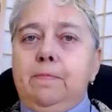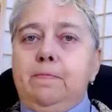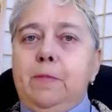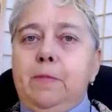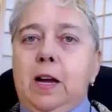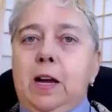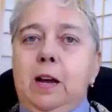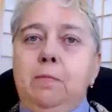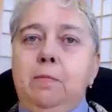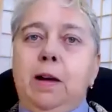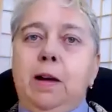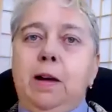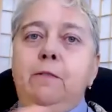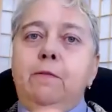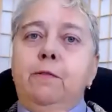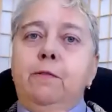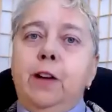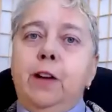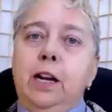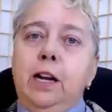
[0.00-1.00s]
I
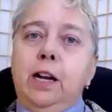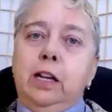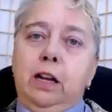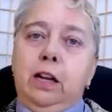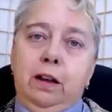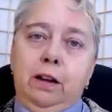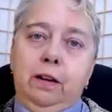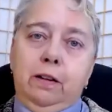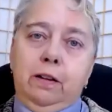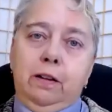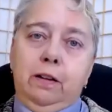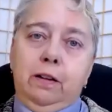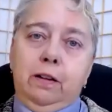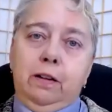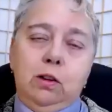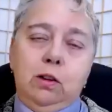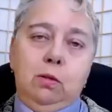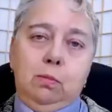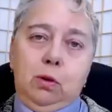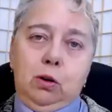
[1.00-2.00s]
might find a
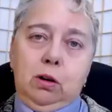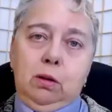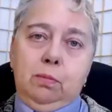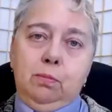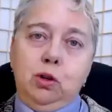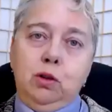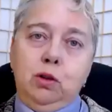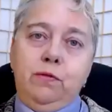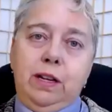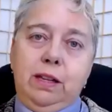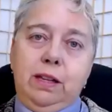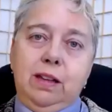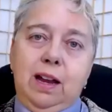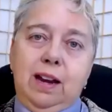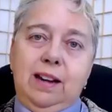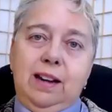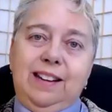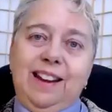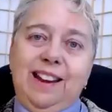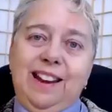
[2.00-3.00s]
film or a movie
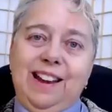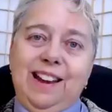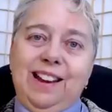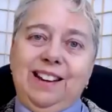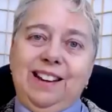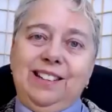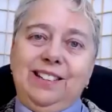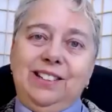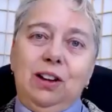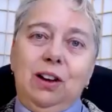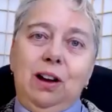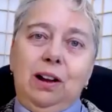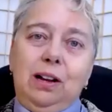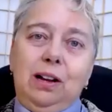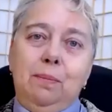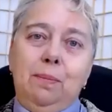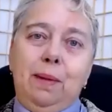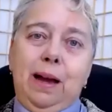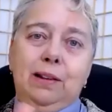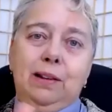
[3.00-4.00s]
that can
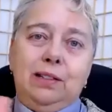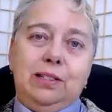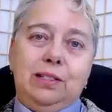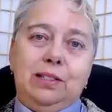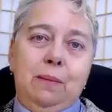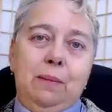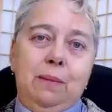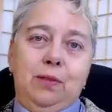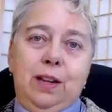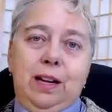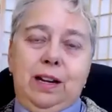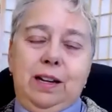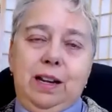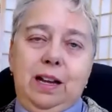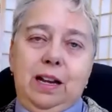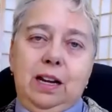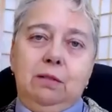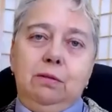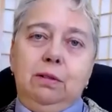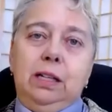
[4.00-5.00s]
talk about something
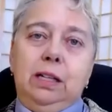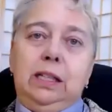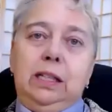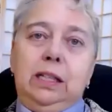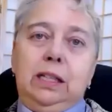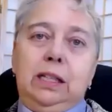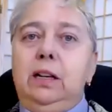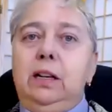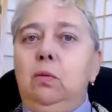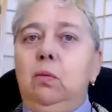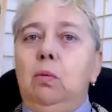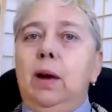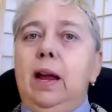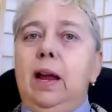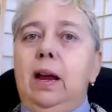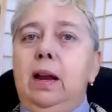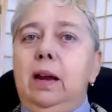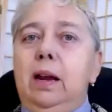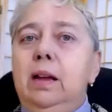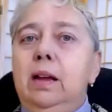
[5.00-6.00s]
in a related
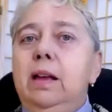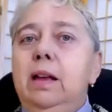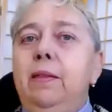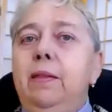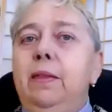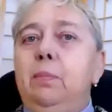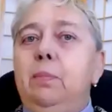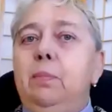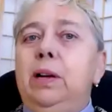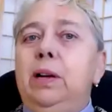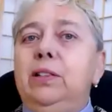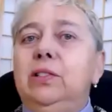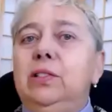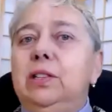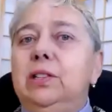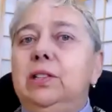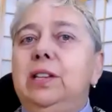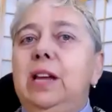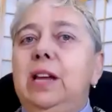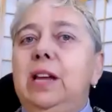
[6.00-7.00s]
way that brings
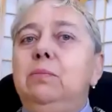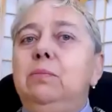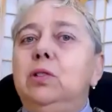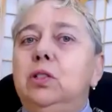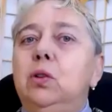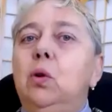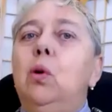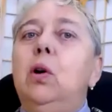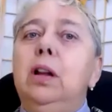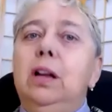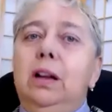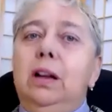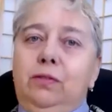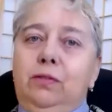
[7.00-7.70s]
the same sort of